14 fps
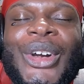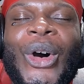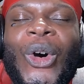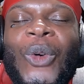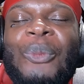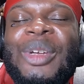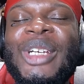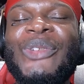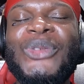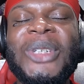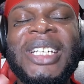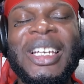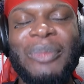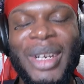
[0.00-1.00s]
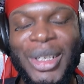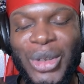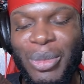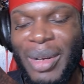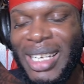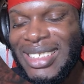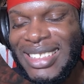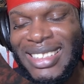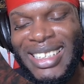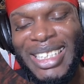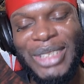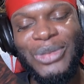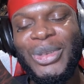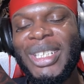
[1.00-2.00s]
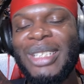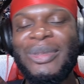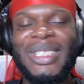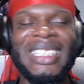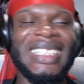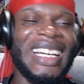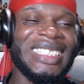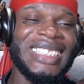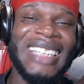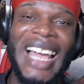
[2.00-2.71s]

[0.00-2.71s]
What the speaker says: the OP freaking medical beds is really, really nice.